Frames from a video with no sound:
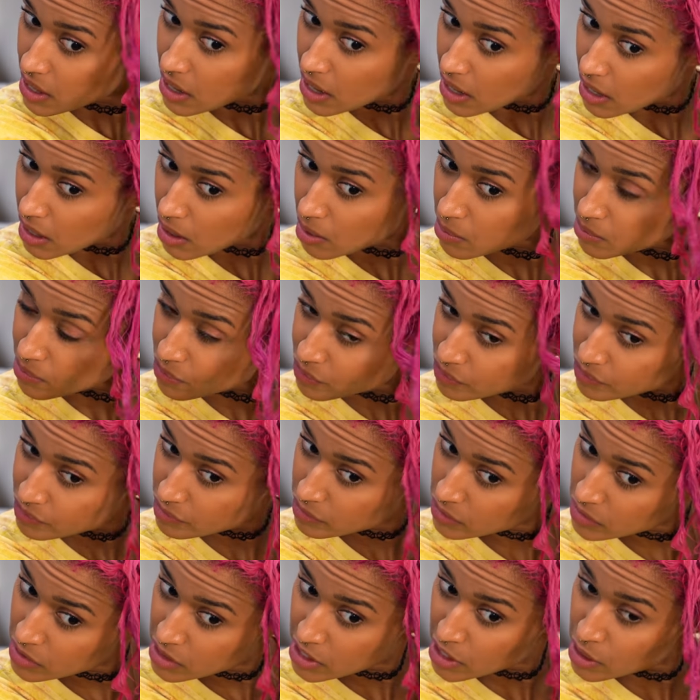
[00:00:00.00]
um,
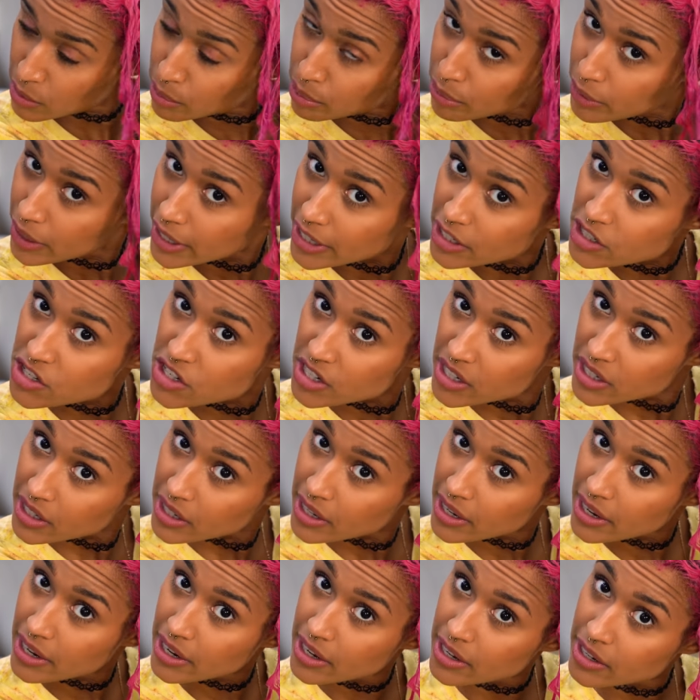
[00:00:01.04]
the abrasion
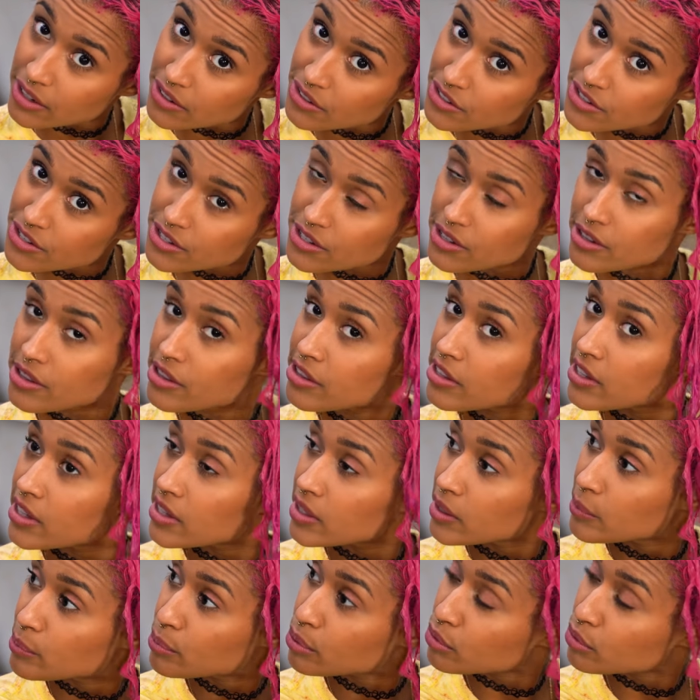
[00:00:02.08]
and the